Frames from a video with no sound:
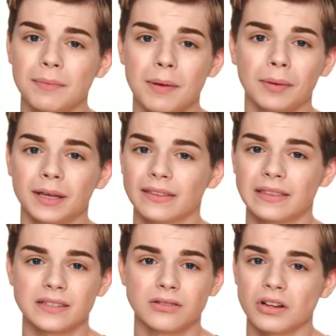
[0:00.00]
gonna be able to
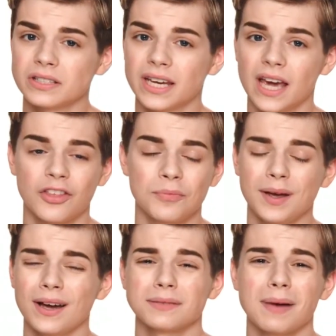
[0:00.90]
get this look together
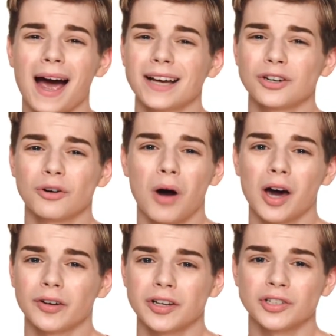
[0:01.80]
because my eyes are
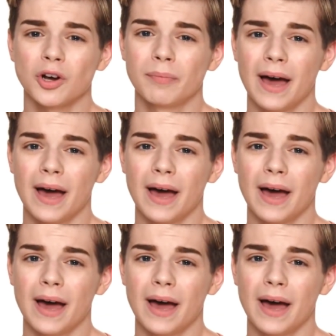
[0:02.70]
watering so